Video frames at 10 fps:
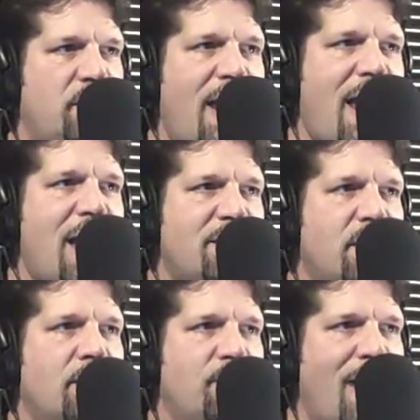They had
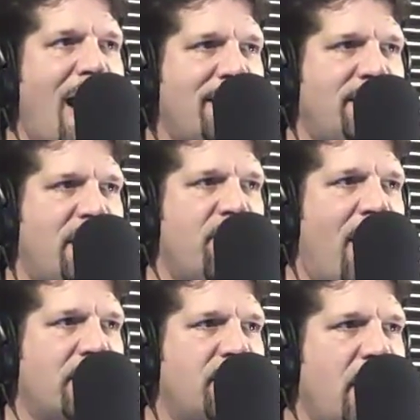the Vlade
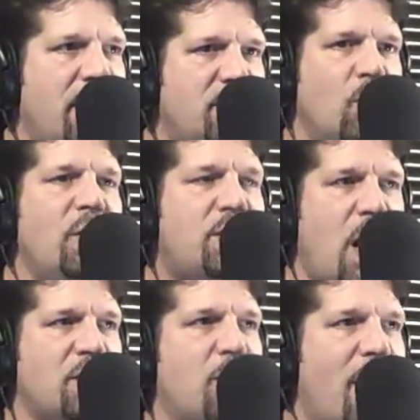Divac days, and we
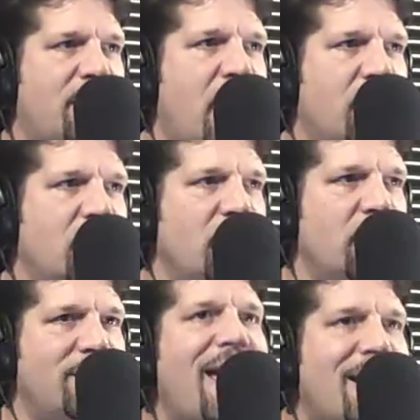talked about that
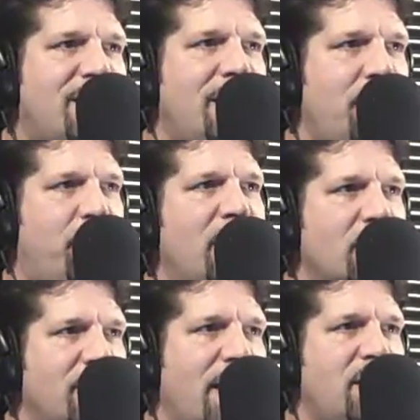earlier. The Anthony
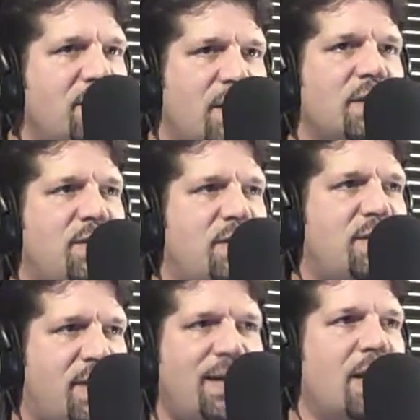Peeler days, the
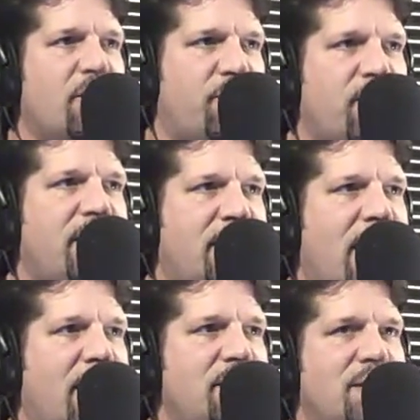Sedale Threatt
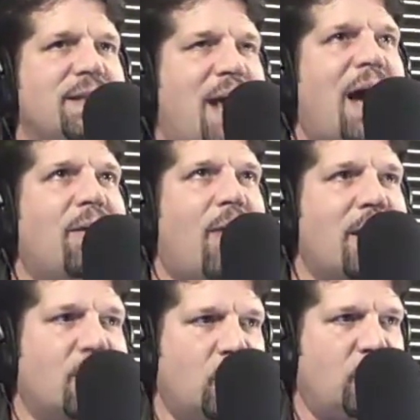days, the
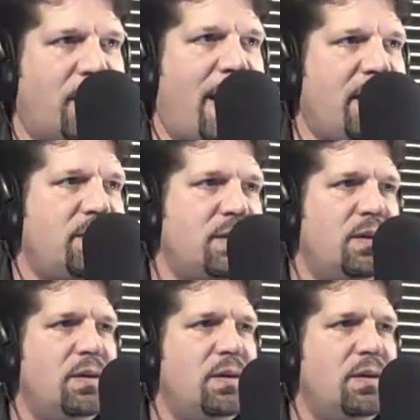Tyronn Lue days.